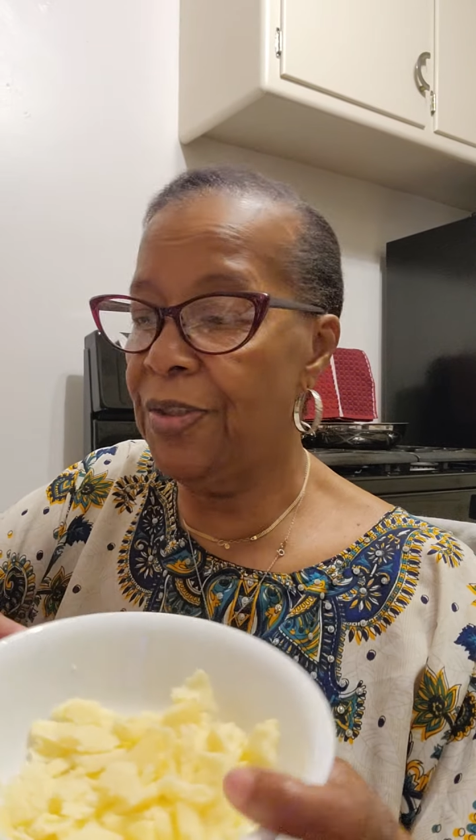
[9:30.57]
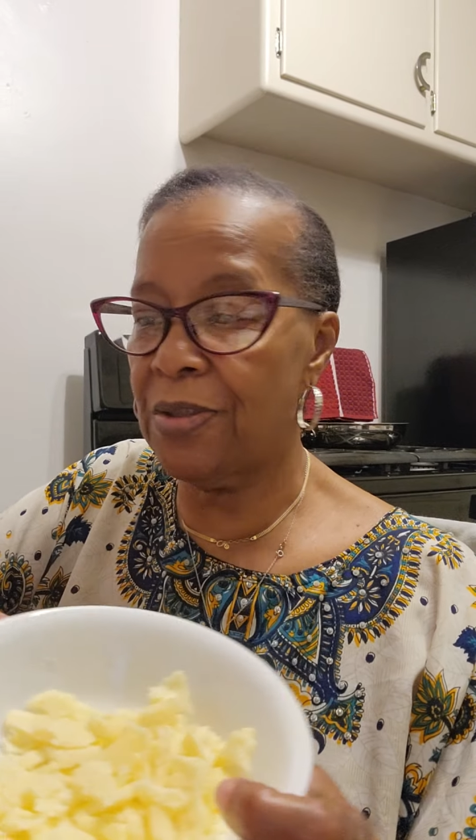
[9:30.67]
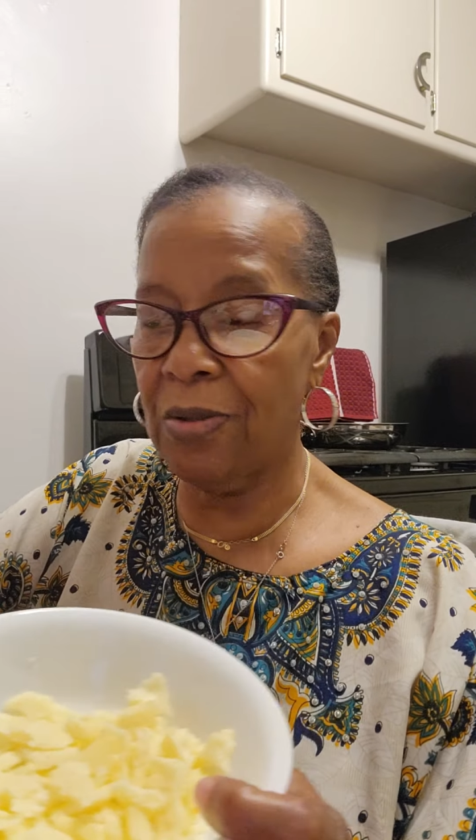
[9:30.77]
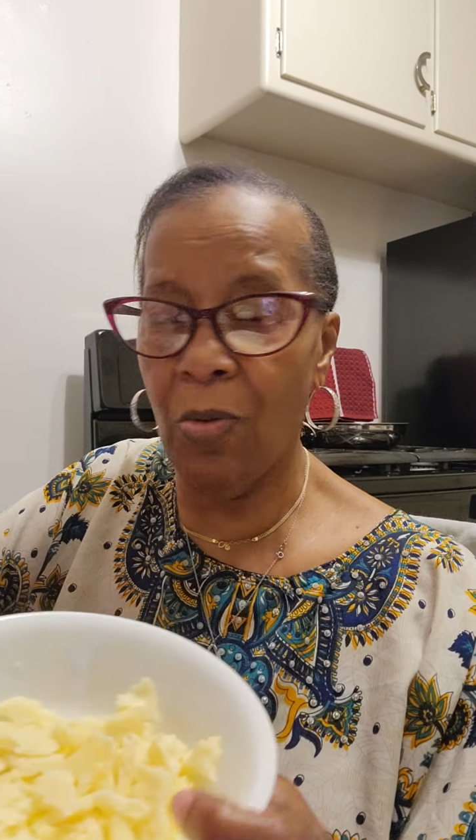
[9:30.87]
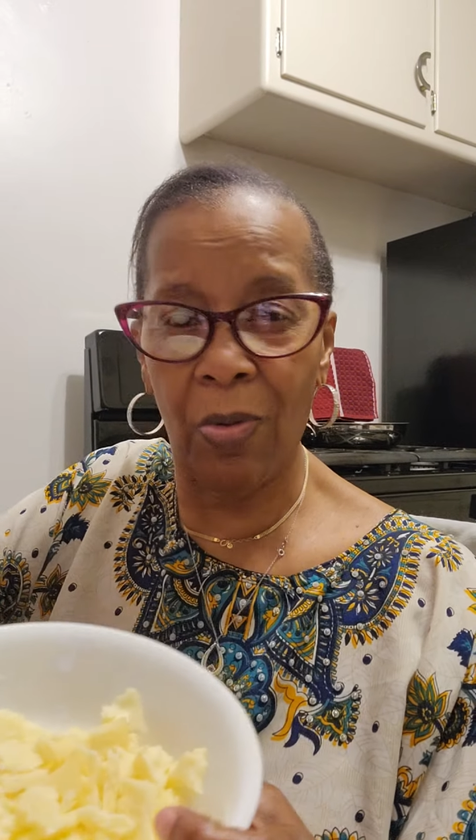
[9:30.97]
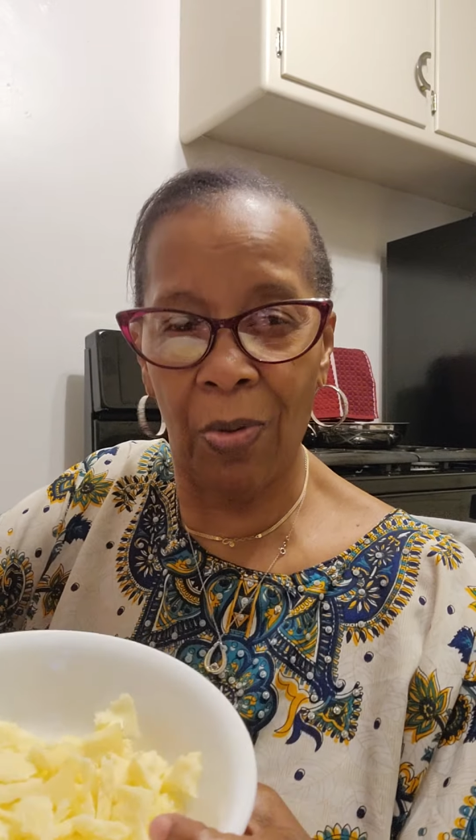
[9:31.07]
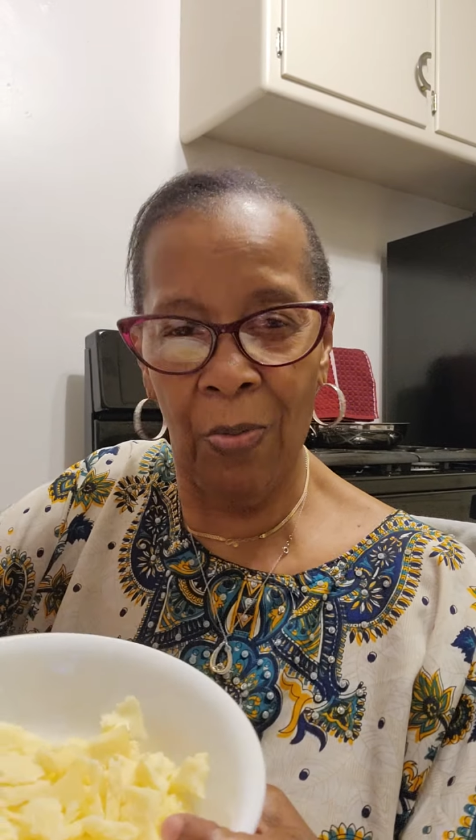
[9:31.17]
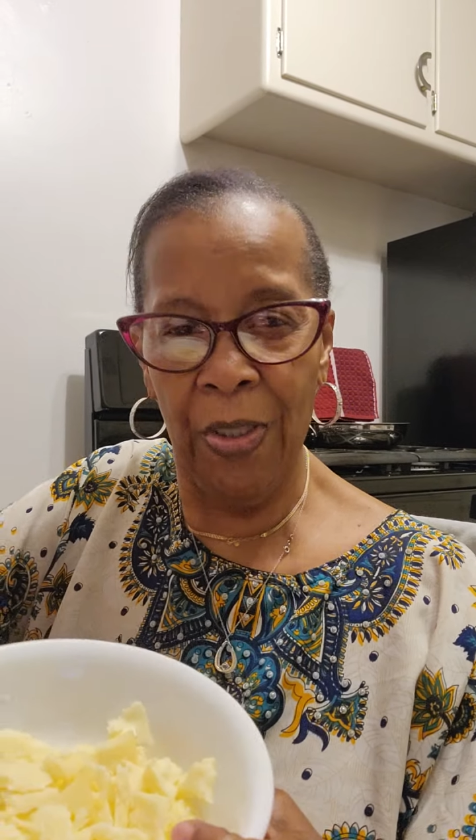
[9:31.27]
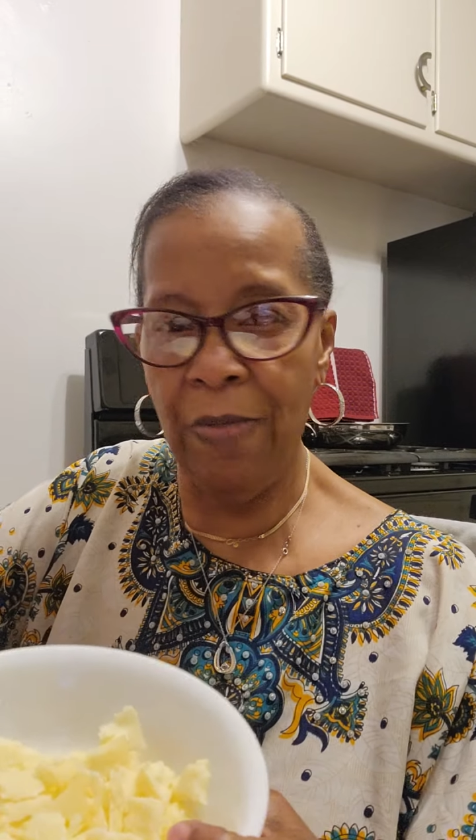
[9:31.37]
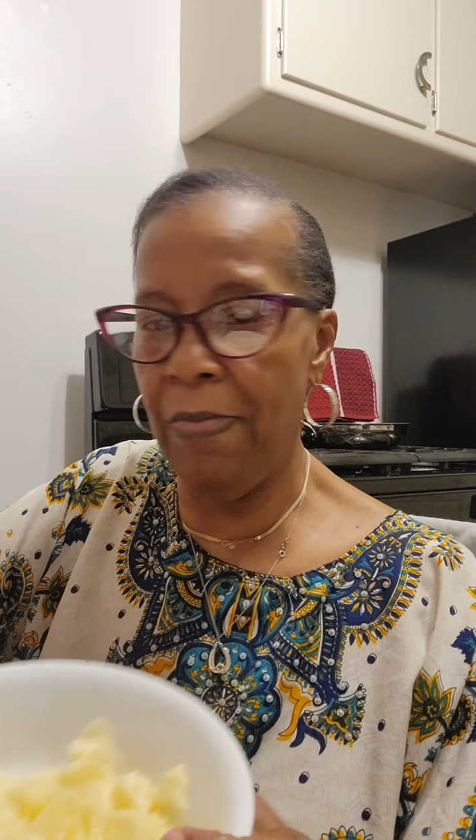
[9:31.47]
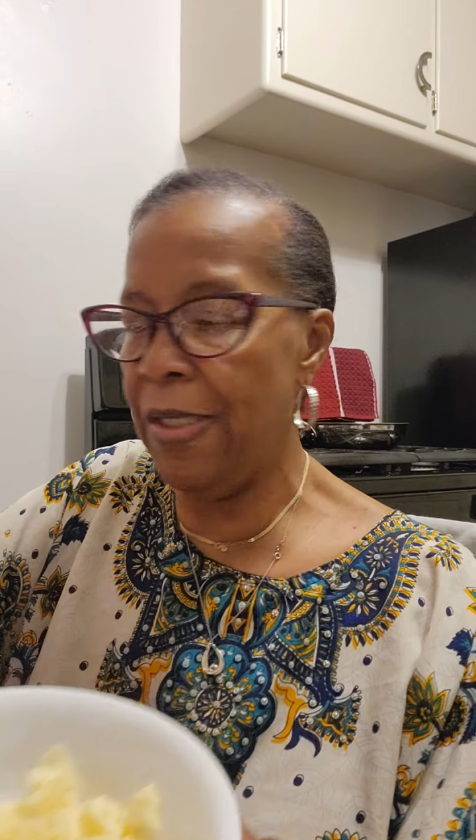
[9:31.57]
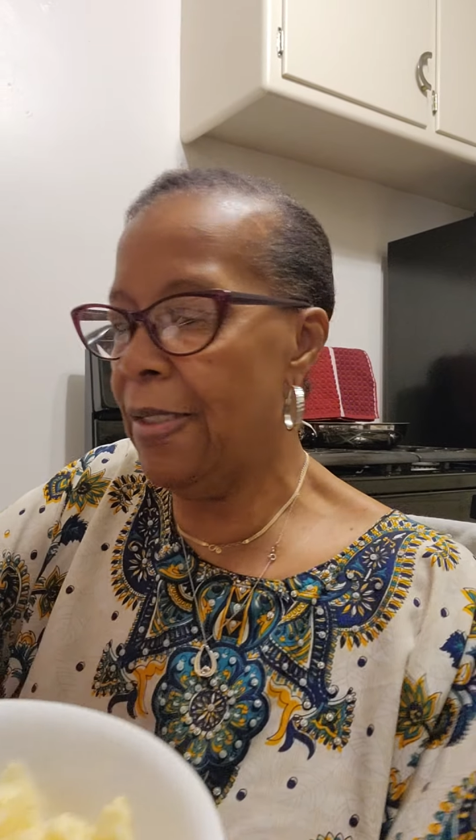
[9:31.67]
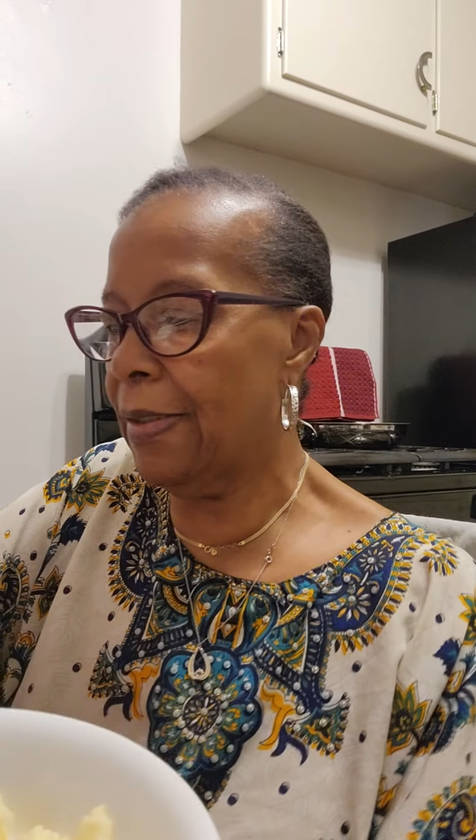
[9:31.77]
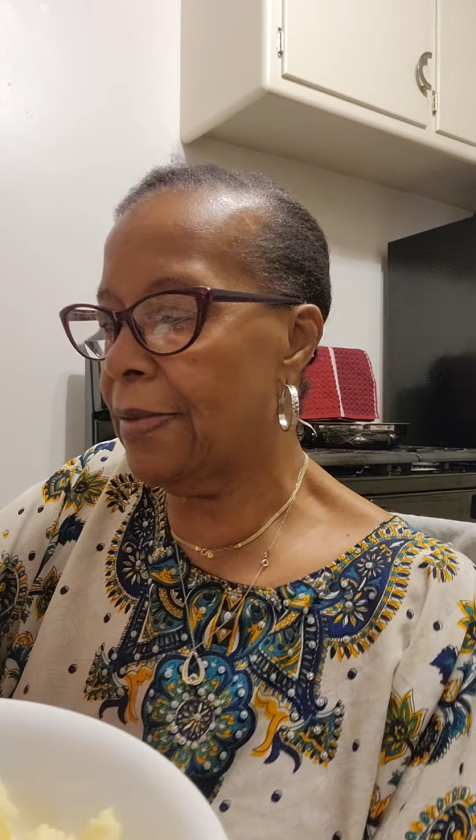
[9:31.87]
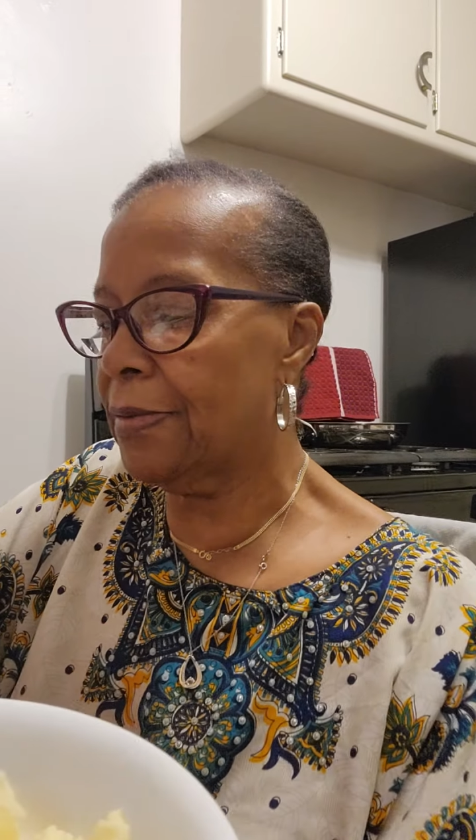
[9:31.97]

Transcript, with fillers: is so creamy.